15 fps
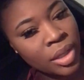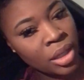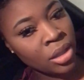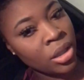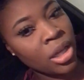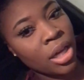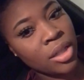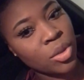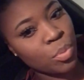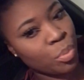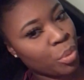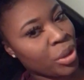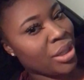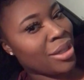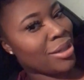looks
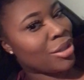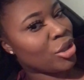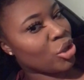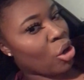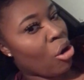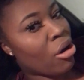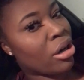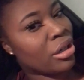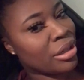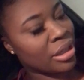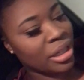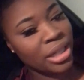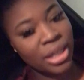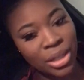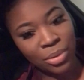pretty darn
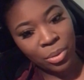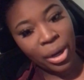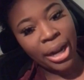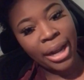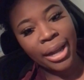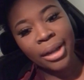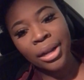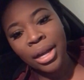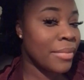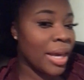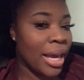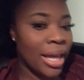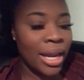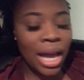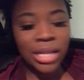good, right?
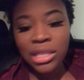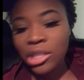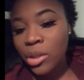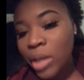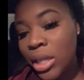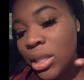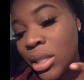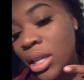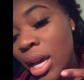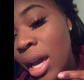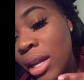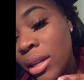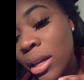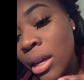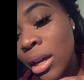And it hasn't creased
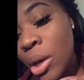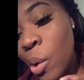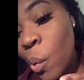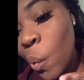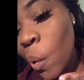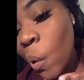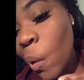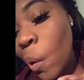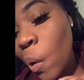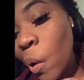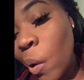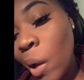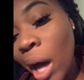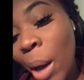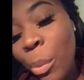yet at
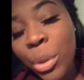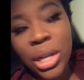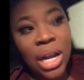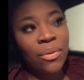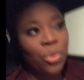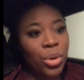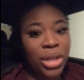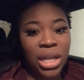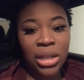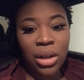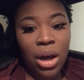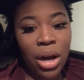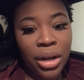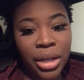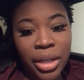all. I would have worn it
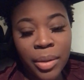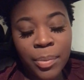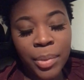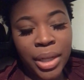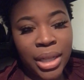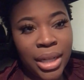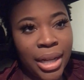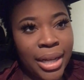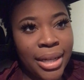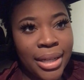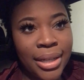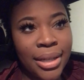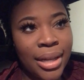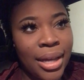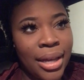longer, but
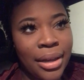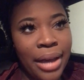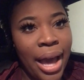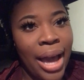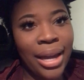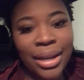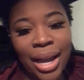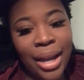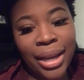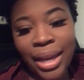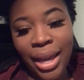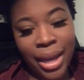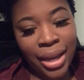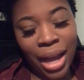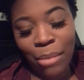like I
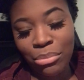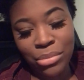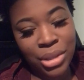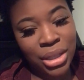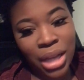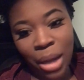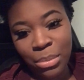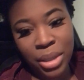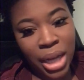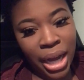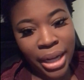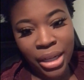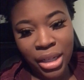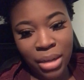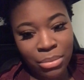can't. I'm
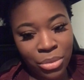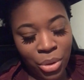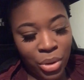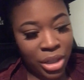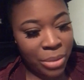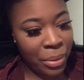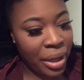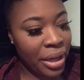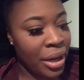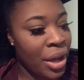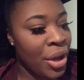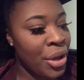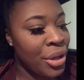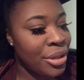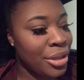tired. I'm going to bed.
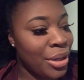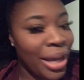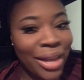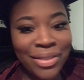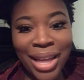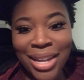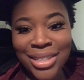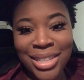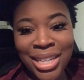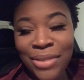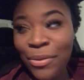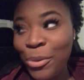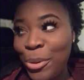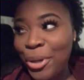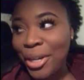So yeah, that is it
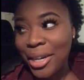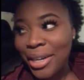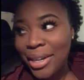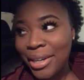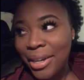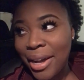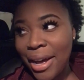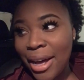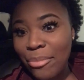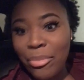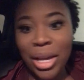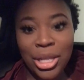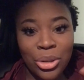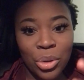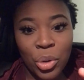for
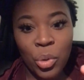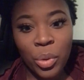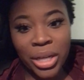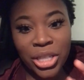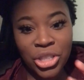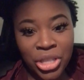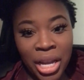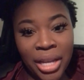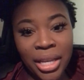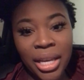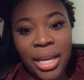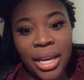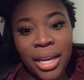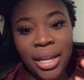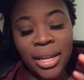my little quick
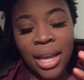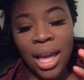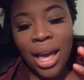check-in.